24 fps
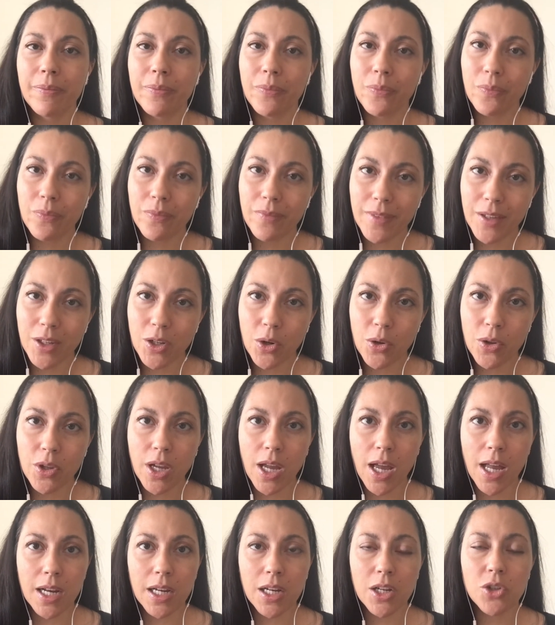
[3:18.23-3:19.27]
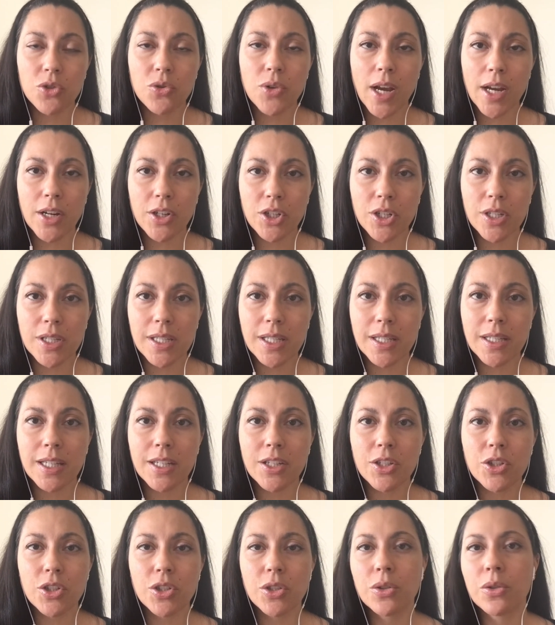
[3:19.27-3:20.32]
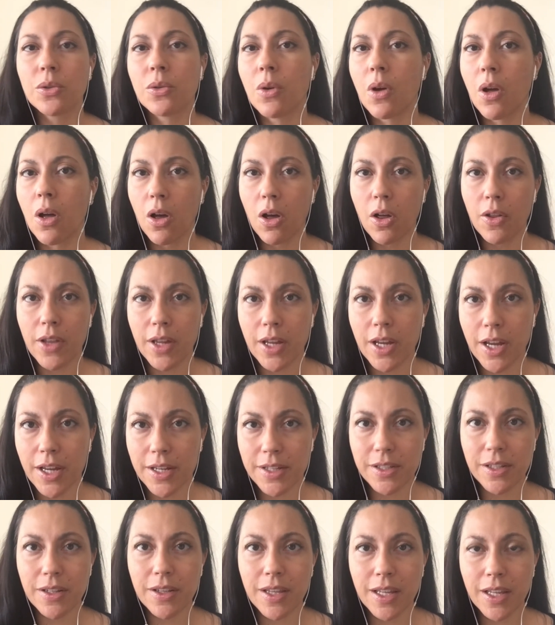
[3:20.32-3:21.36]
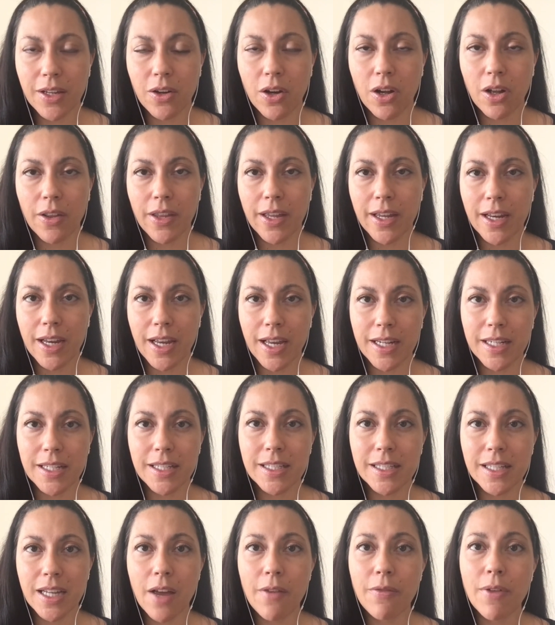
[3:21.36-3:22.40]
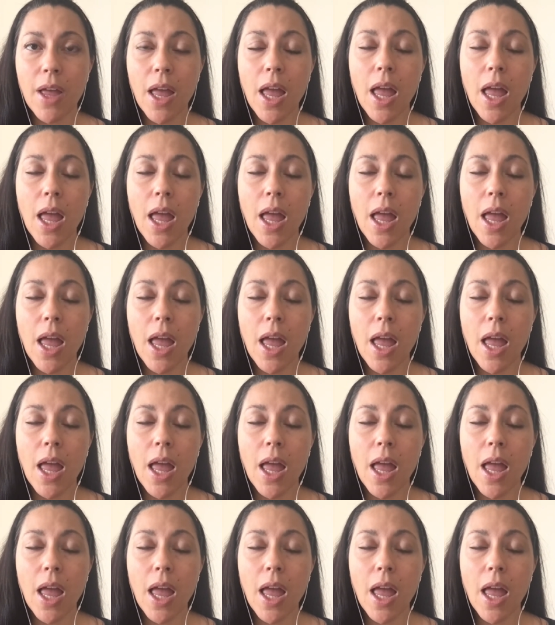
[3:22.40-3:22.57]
the kind of contractions that they do, all that kind of stuff.